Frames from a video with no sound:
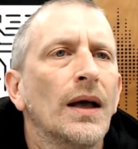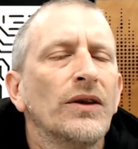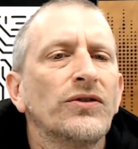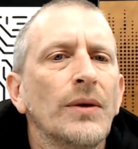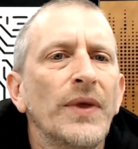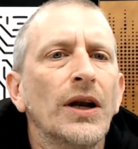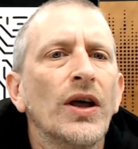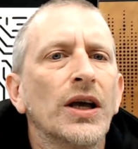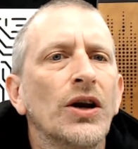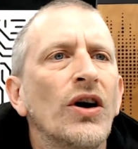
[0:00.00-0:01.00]
Something
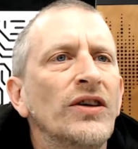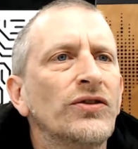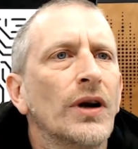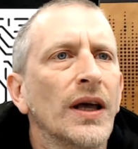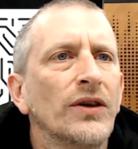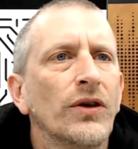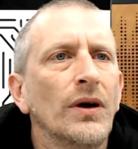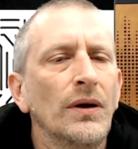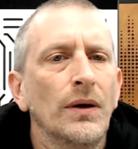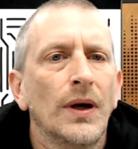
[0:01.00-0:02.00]
like an
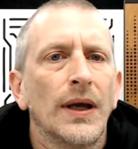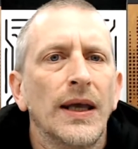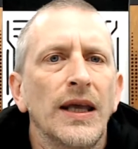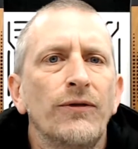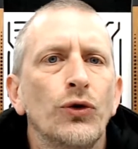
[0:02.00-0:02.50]
isolator, if